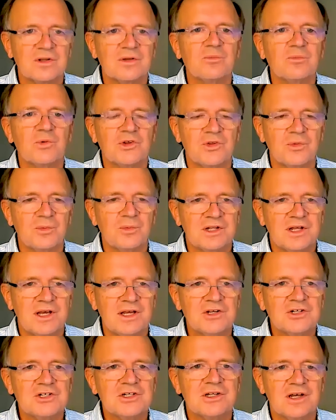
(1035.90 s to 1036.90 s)

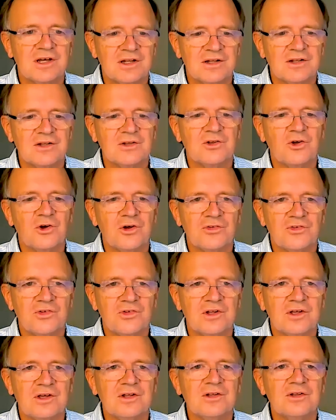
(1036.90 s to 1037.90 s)
Precipitation then turns
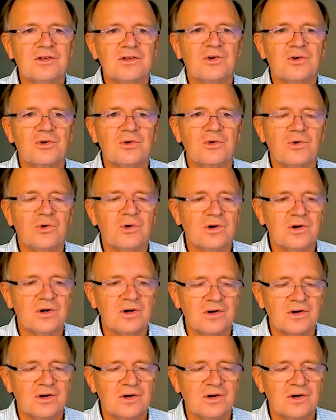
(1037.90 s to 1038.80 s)
it into